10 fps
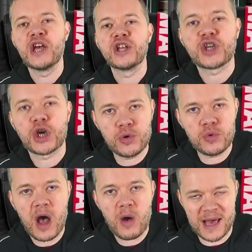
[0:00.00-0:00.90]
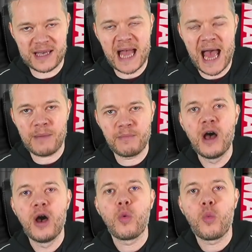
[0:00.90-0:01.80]
Two West Ham,
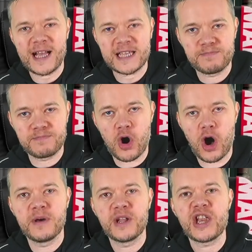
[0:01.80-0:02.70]
West Brom